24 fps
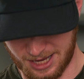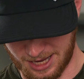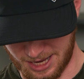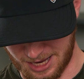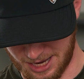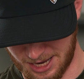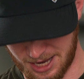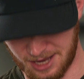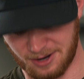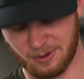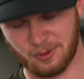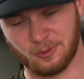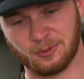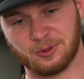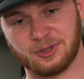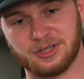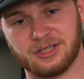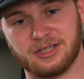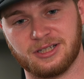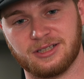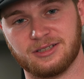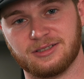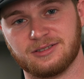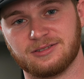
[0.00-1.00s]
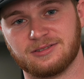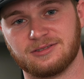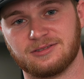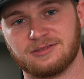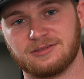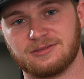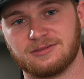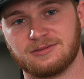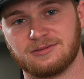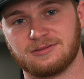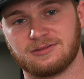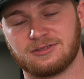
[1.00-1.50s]
It only
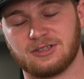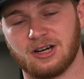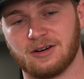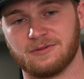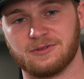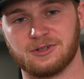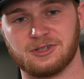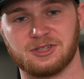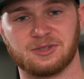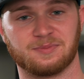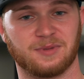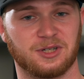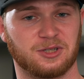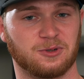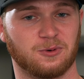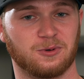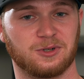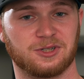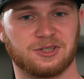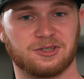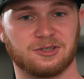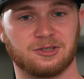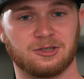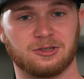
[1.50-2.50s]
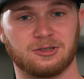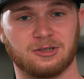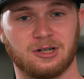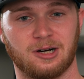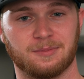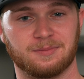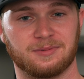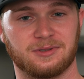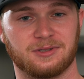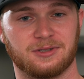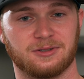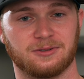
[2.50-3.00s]
covers my torso
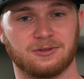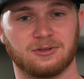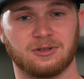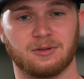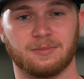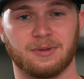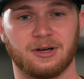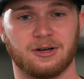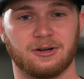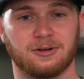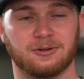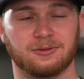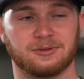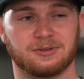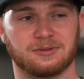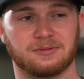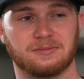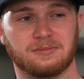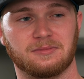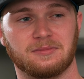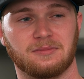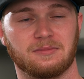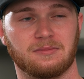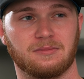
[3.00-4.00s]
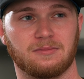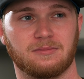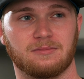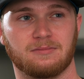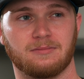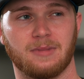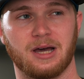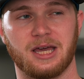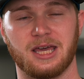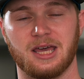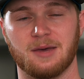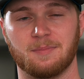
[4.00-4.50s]
up till about
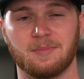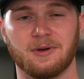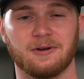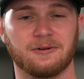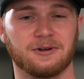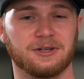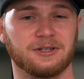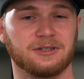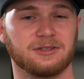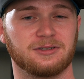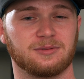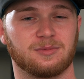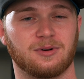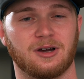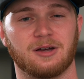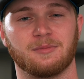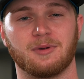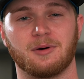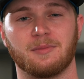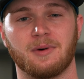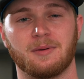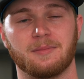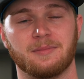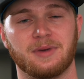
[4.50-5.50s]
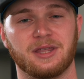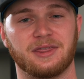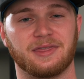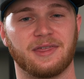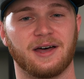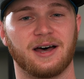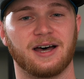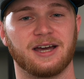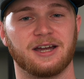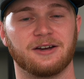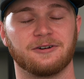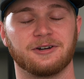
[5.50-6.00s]
my hip area, probably about my
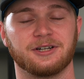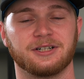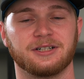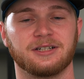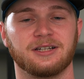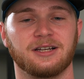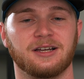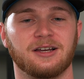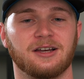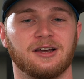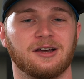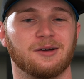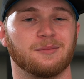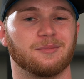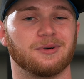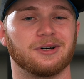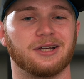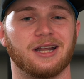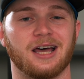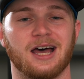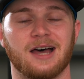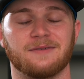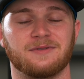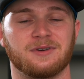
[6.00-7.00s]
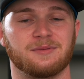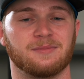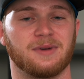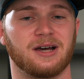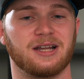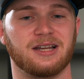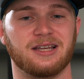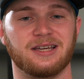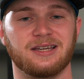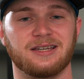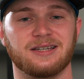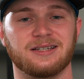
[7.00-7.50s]
mid-thigh area. But having my
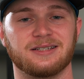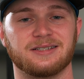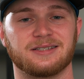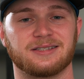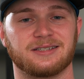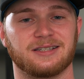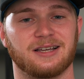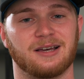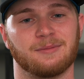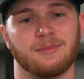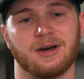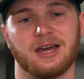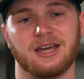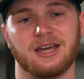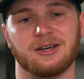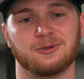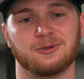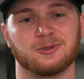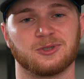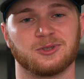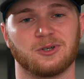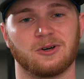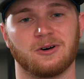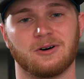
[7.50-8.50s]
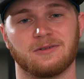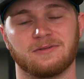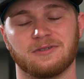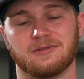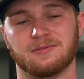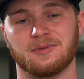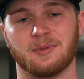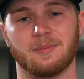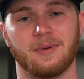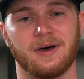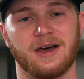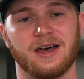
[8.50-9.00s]
knees and my ankles off of
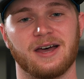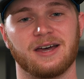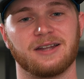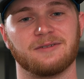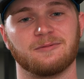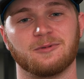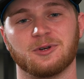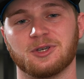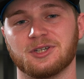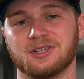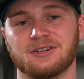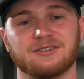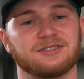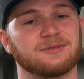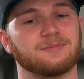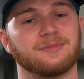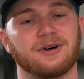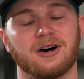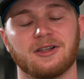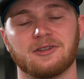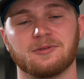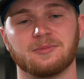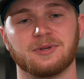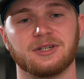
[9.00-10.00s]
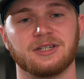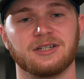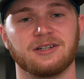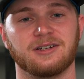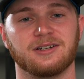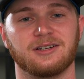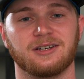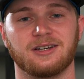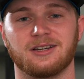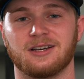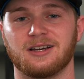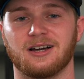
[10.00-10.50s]
the pad really doesn't bother me.
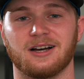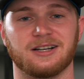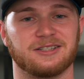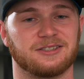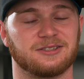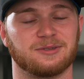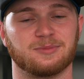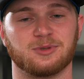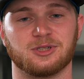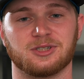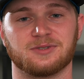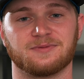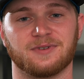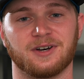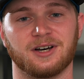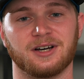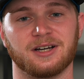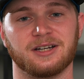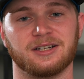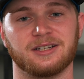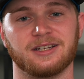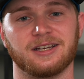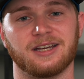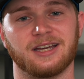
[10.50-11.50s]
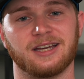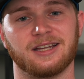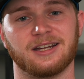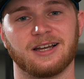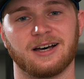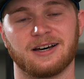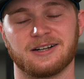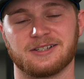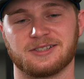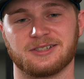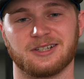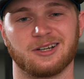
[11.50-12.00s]
I sleep just fine, and
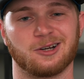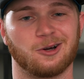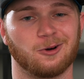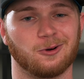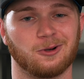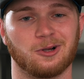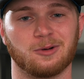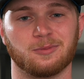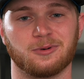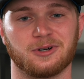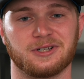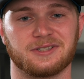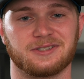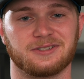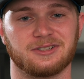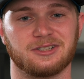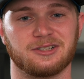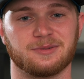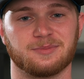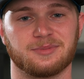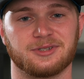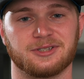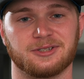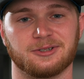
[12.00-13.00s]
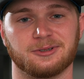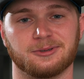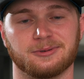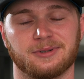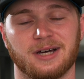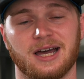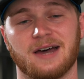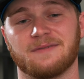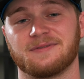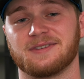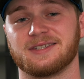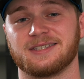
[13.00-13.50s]
honestly I curl up when I sleep, so
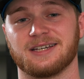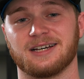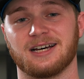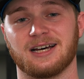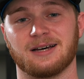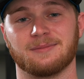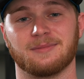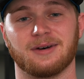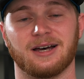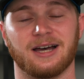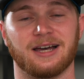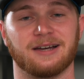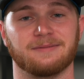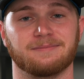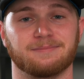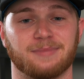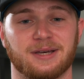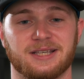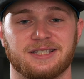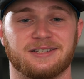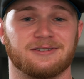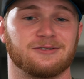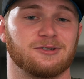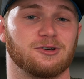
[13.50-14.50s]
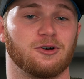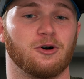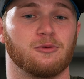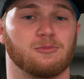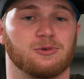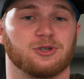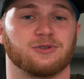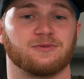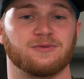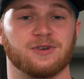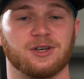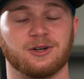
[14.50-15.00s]
half the time I basically
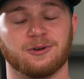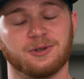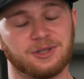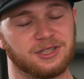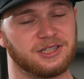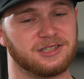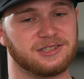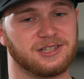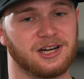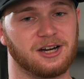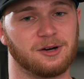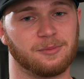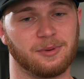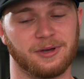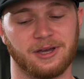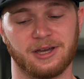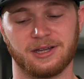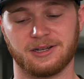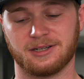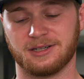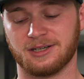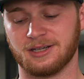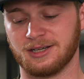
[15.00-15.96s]
almost fit on the entire pad.